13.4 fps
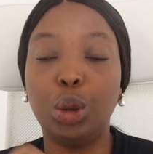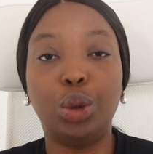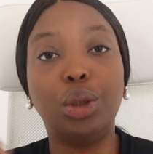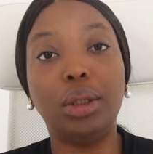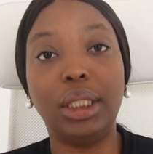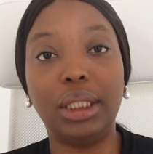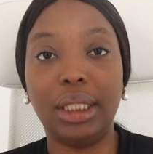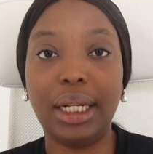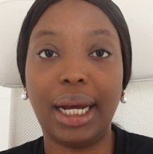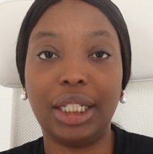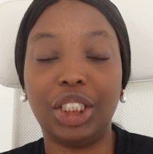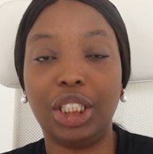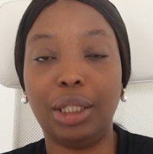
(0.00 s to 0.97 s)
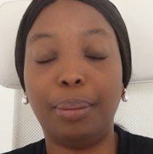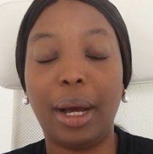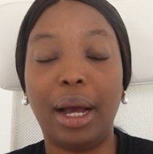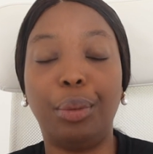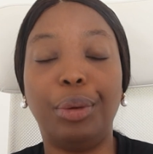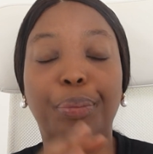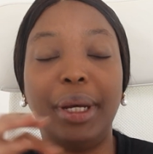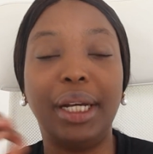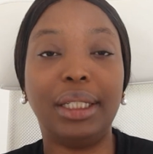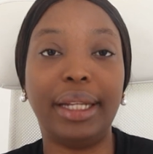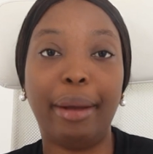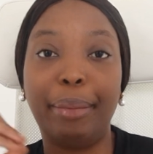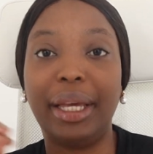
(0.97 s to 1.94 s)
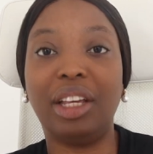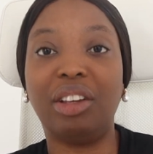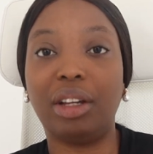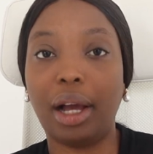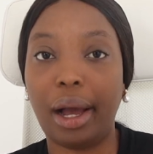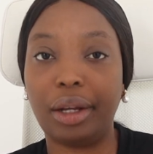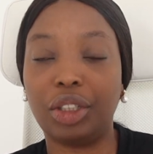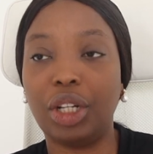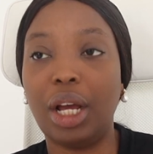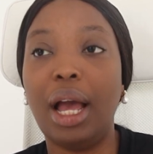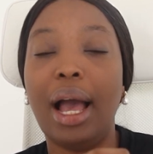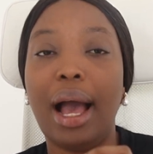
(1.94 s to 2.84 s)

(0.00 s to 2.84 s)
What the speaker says: to the dealership and we paid them in cash.